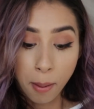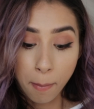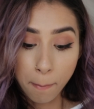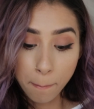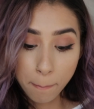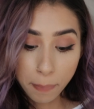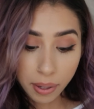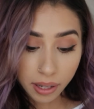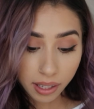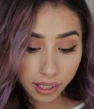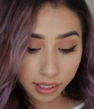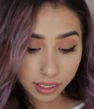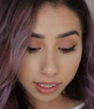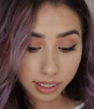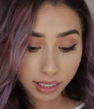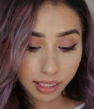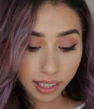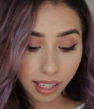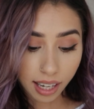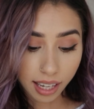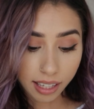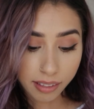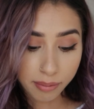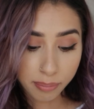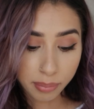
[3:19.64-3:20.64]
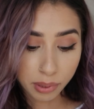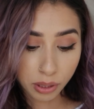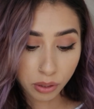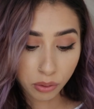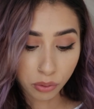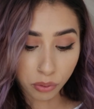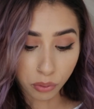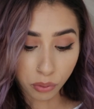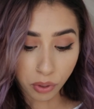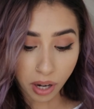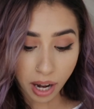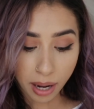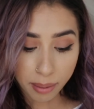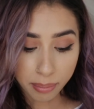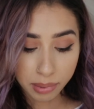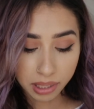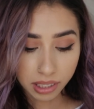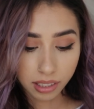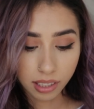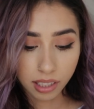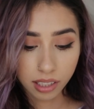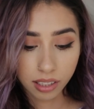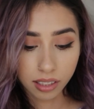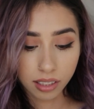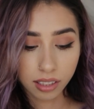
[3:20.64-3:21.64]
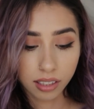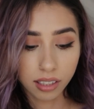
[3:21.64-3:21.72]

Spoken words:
but I've been grabbing